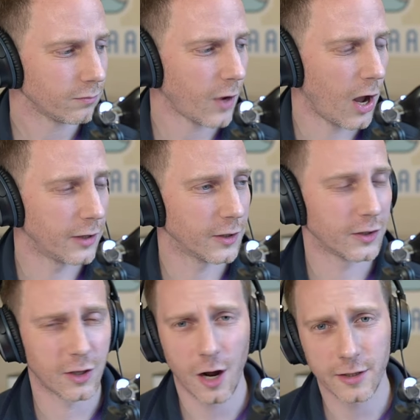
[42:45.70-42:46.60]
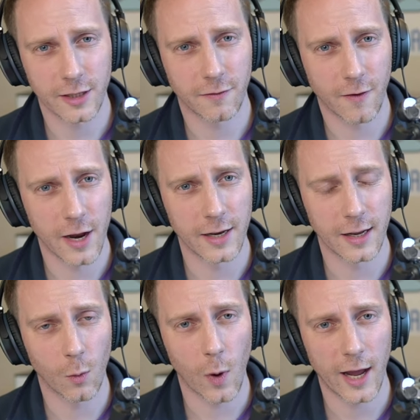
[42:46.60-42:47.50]
I just started
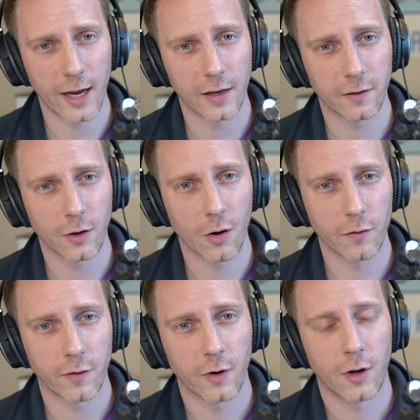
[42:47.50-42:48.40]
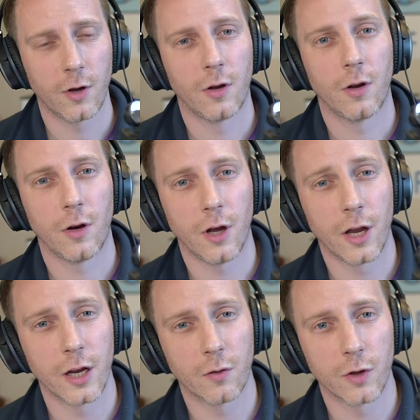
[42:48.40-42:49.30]
finding ways of
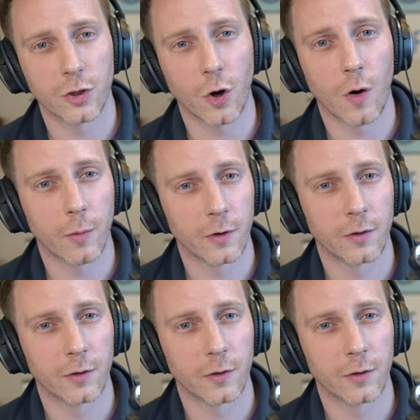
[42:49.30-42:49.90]
learning on the job.